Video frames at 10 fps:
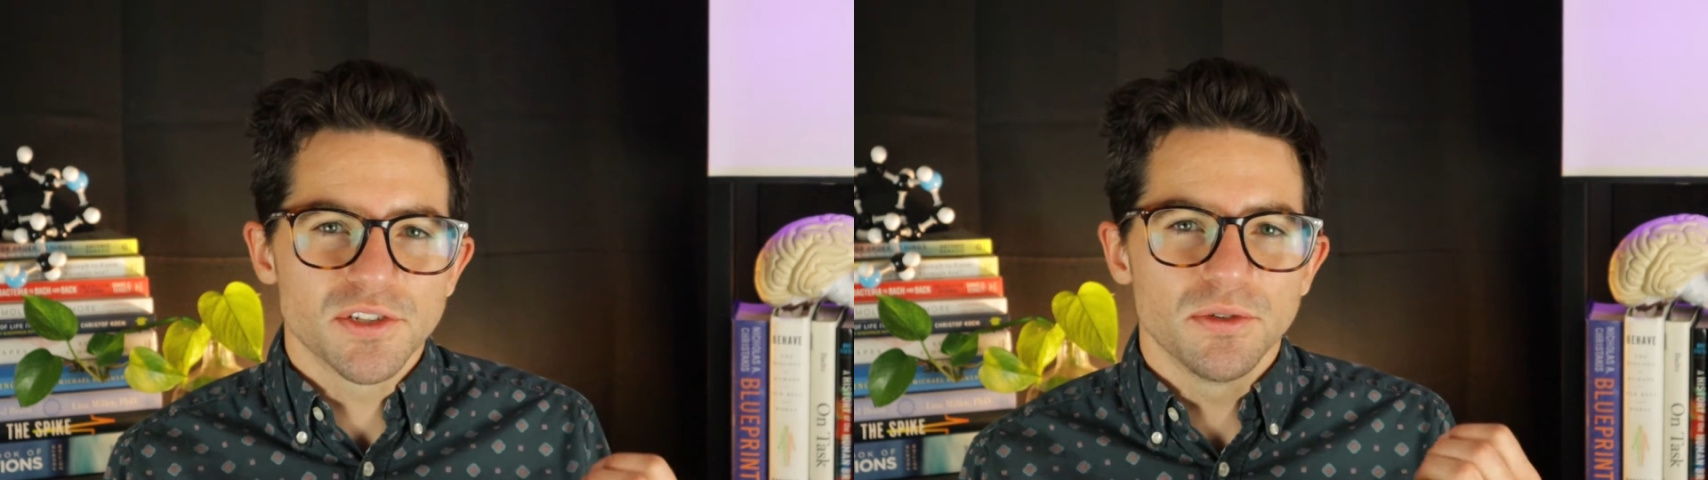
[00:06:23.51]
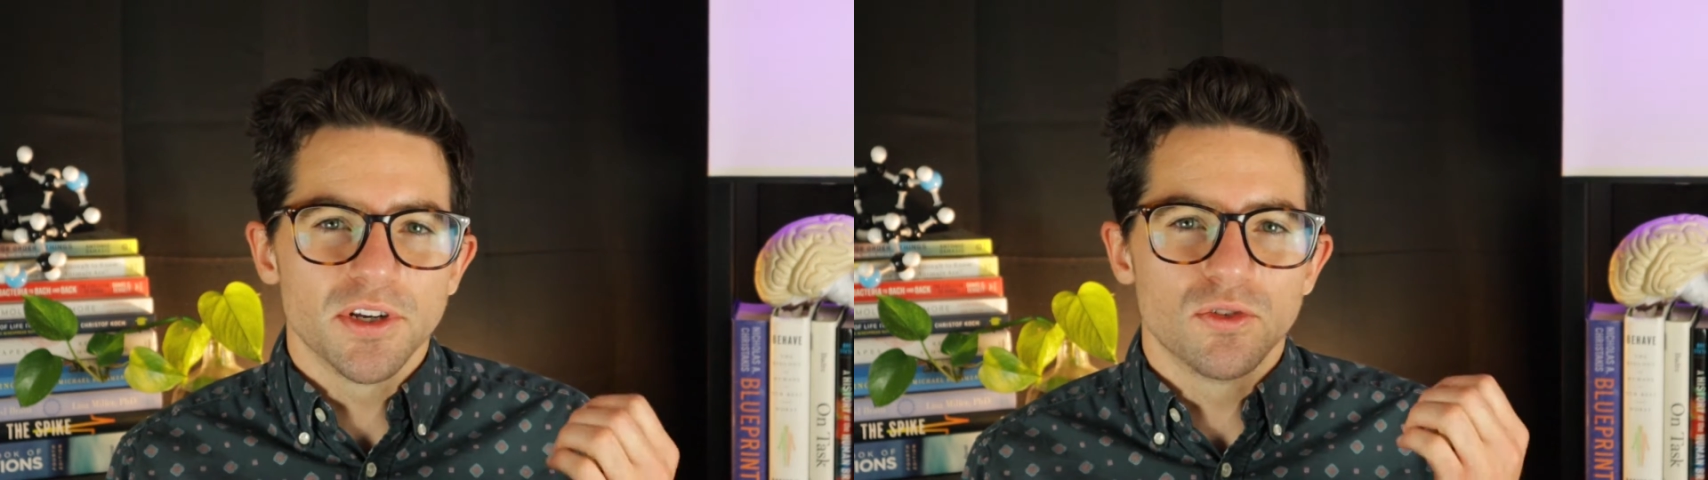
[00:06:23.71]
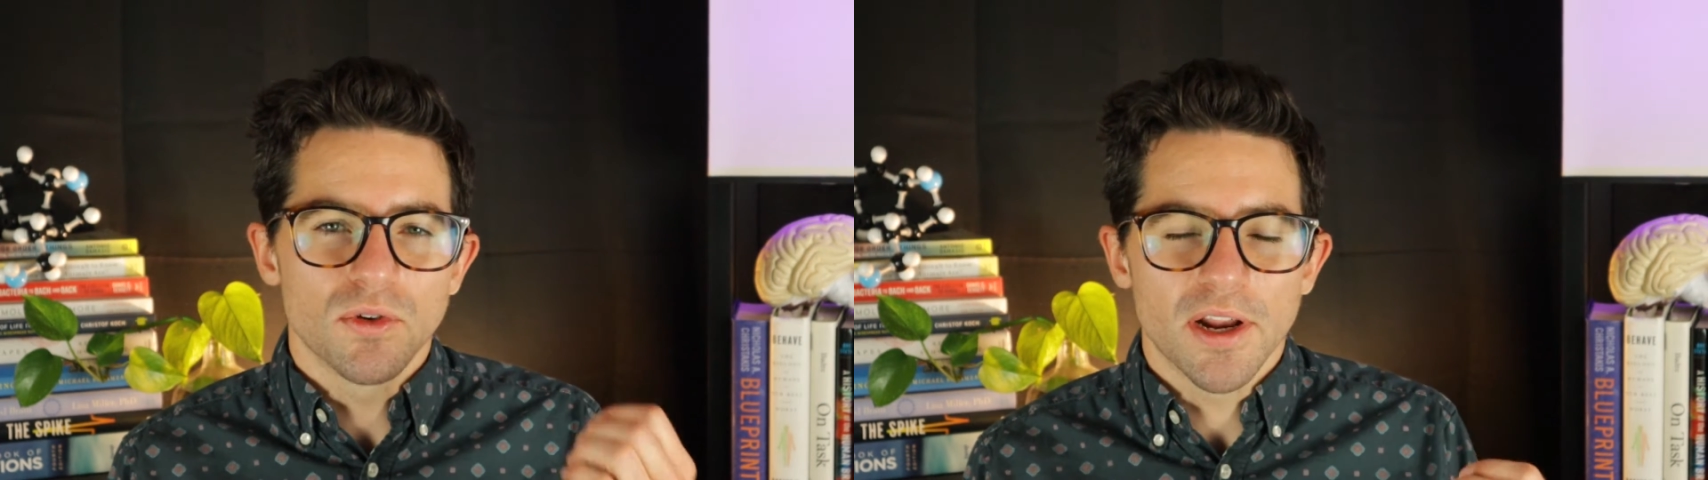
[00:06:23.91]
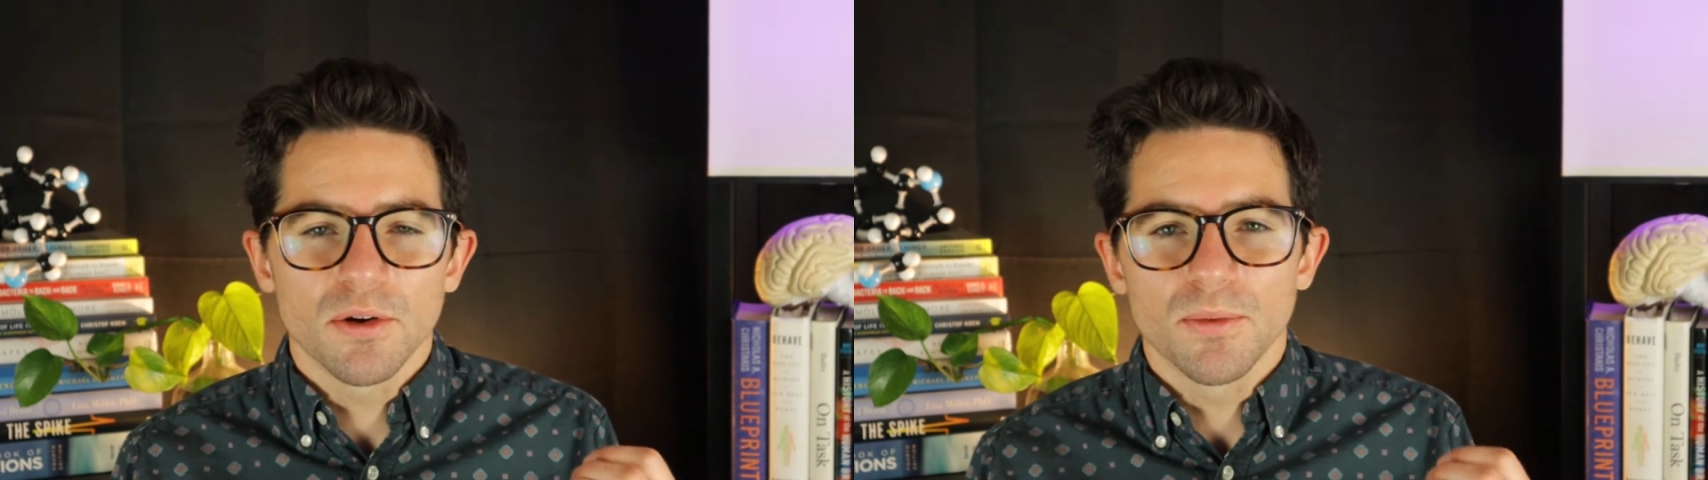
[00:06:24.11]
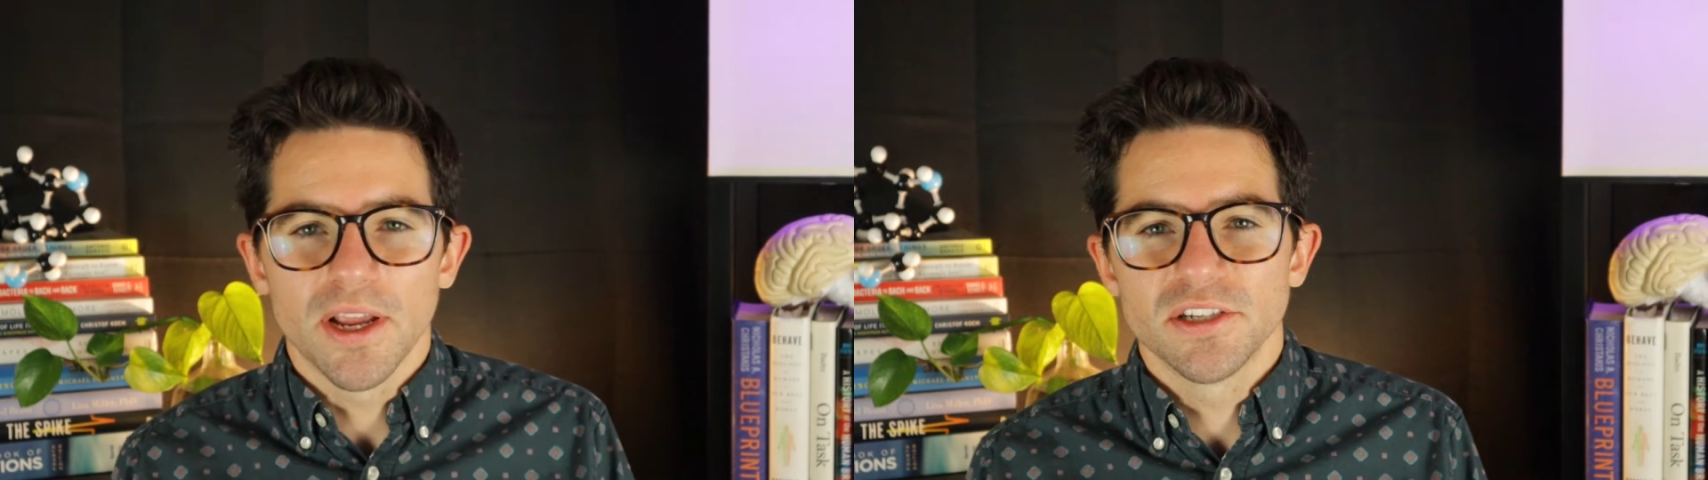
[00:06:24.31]
to a
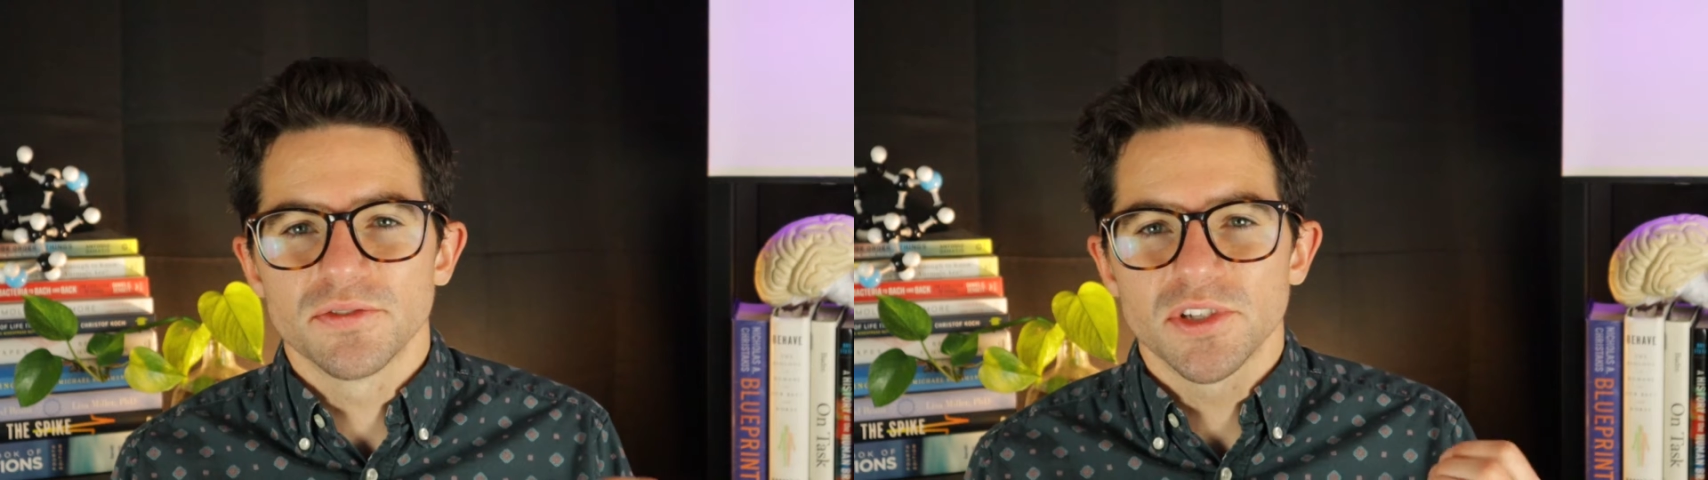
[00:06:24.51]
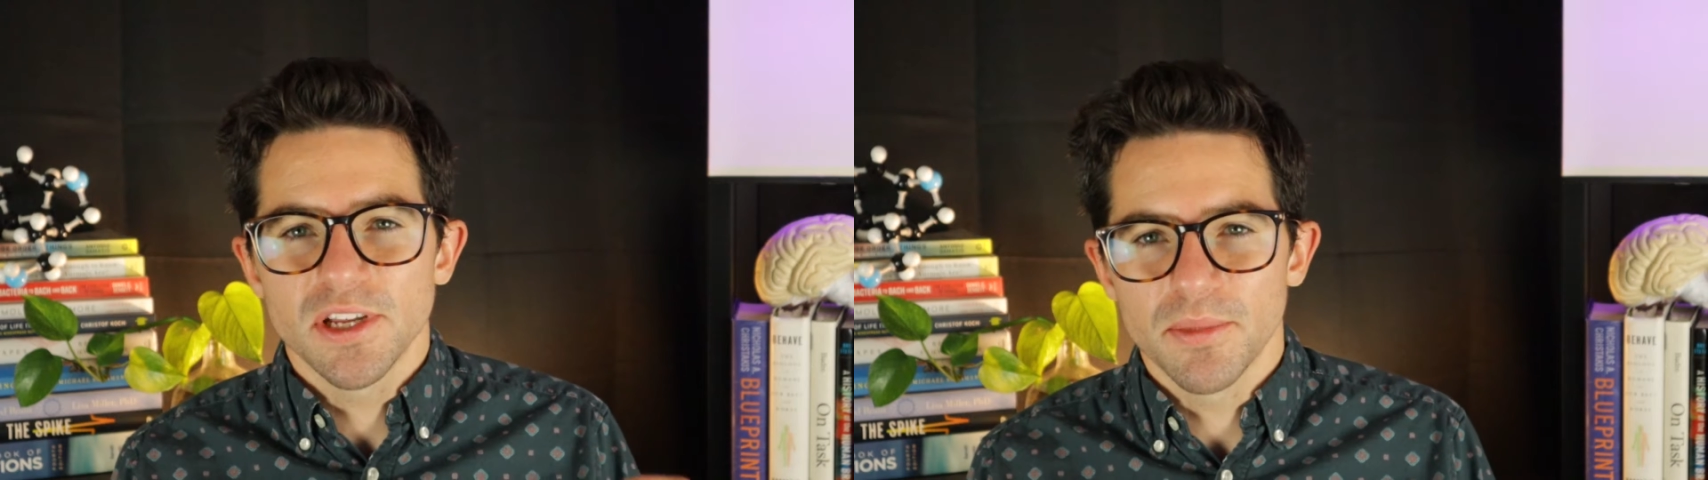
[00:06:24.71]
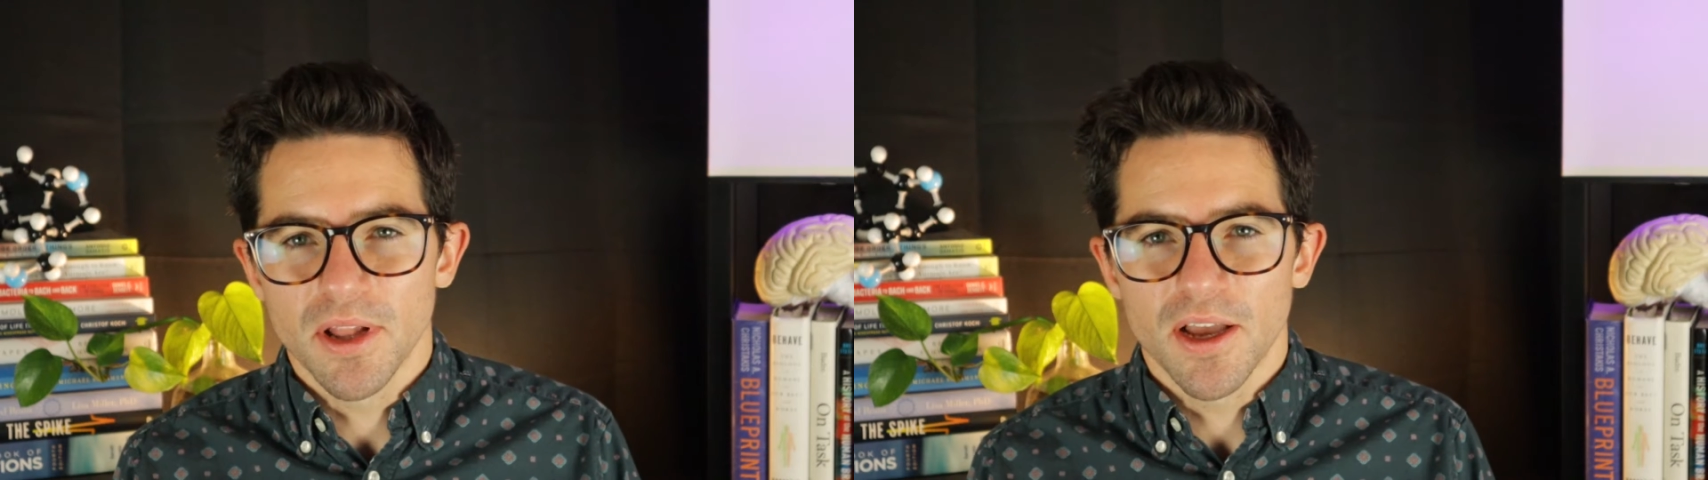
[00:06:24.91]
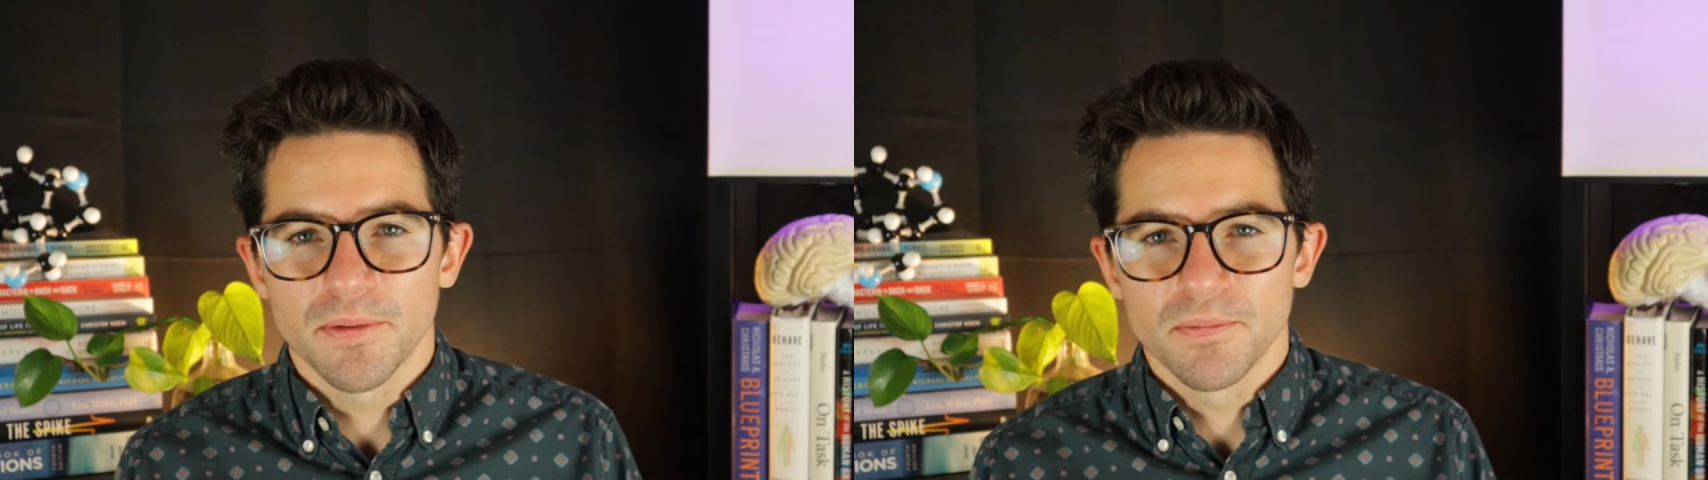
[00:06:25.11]
greater range of stimuli.